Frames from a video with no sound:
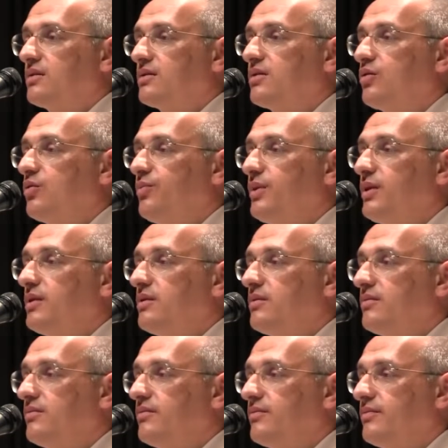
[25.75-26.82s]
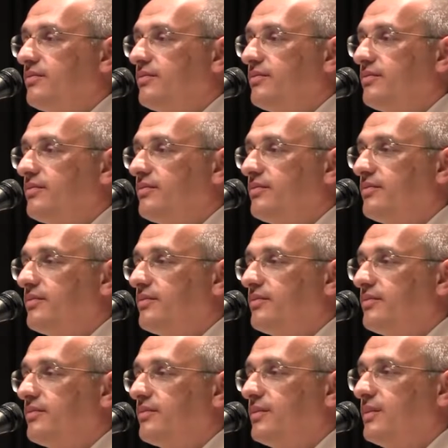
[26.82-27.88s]
When the man comes back
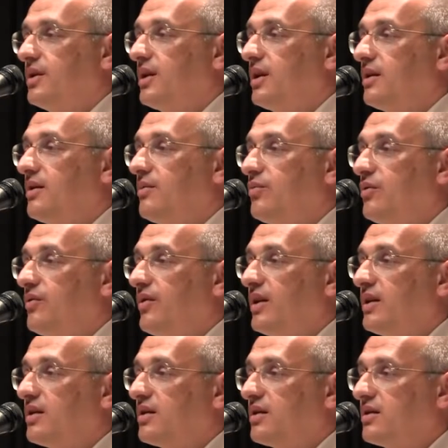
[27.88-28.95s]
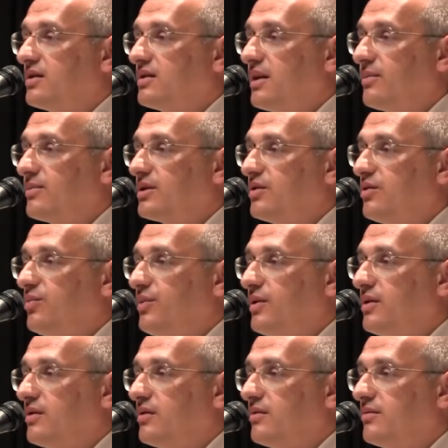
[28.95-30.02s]
from work and he says
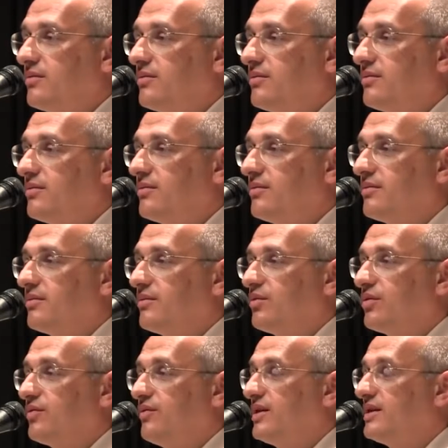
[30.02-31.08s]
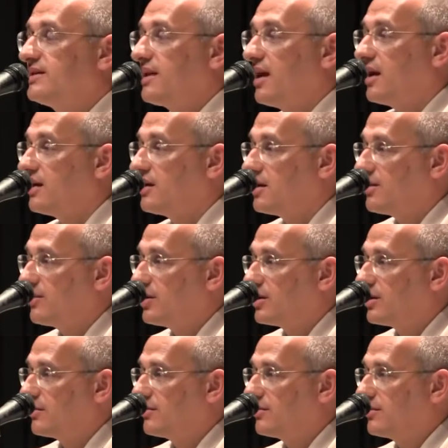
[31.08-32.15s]
that his boss made something stupid,
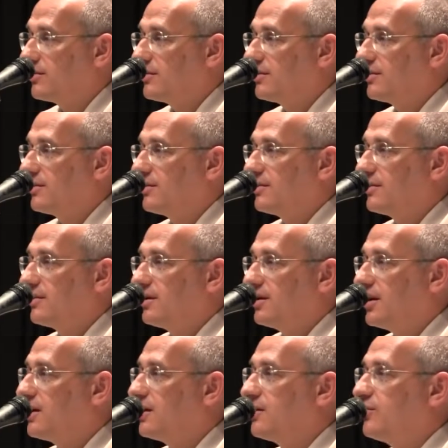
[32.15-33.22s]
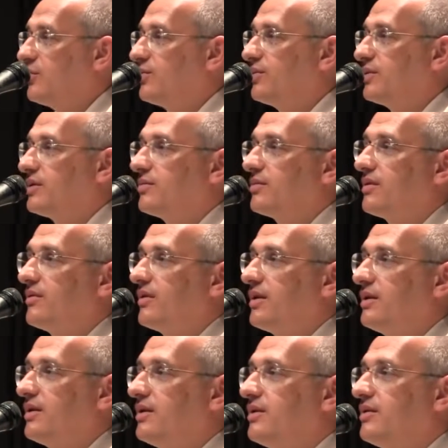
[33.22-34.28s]
do not tell him that he was
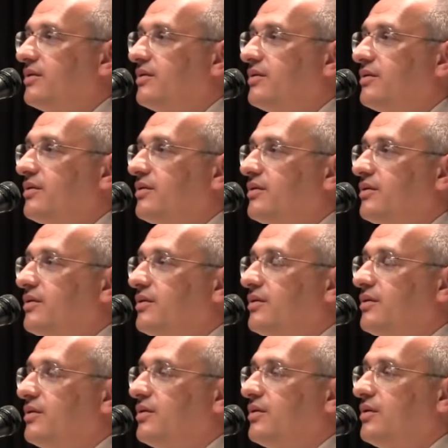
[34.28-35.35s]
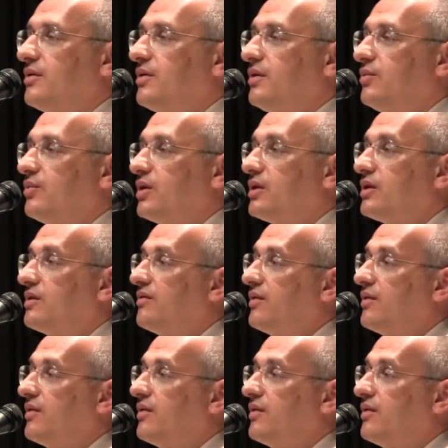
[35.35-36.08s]
the one who made something stupid.